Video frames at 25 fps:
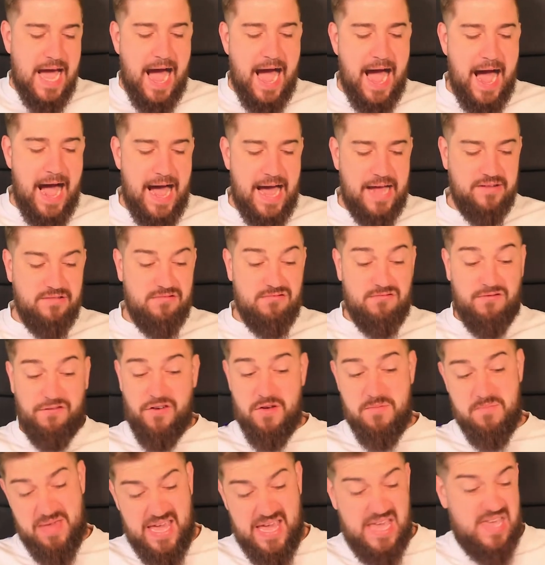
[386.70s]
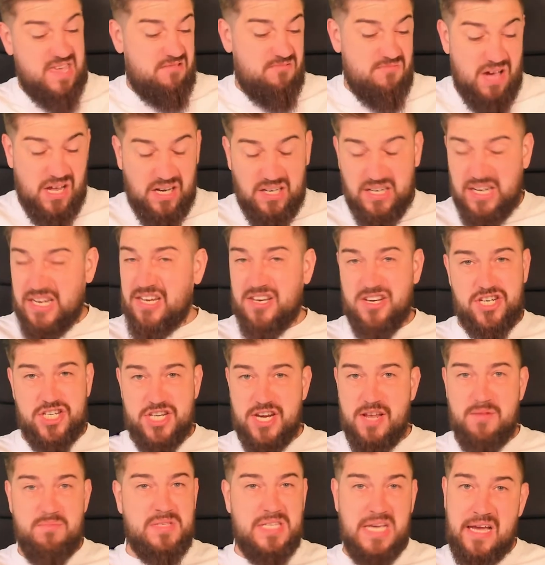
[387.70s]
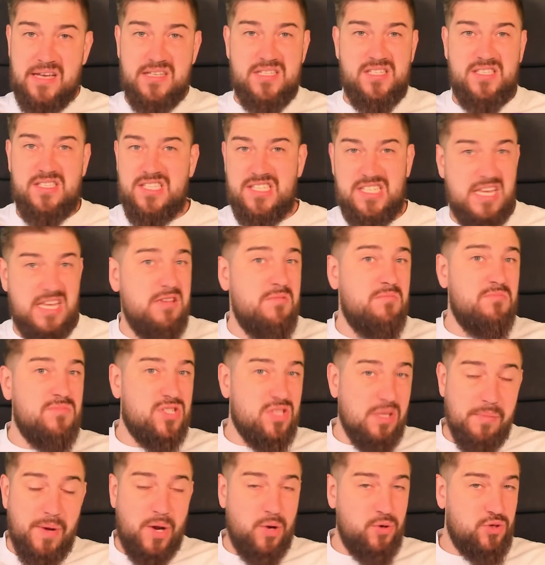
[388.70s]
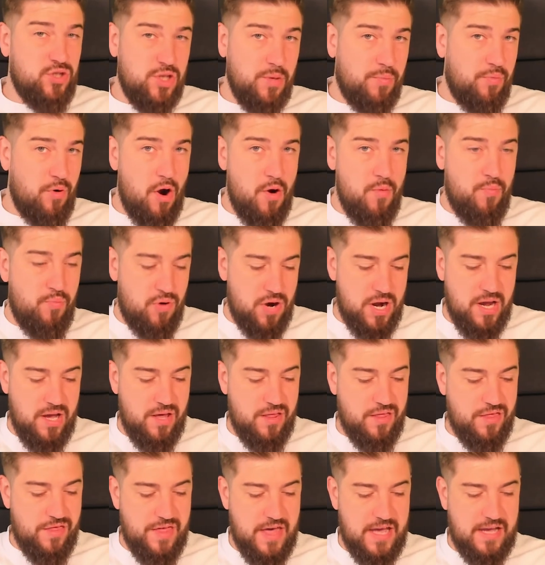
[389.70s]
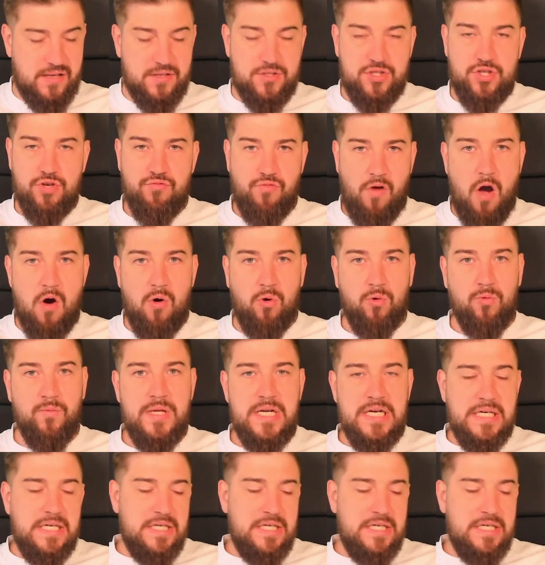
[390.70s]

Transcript: And for me, a leadership test seems the most appropriate thing to roll.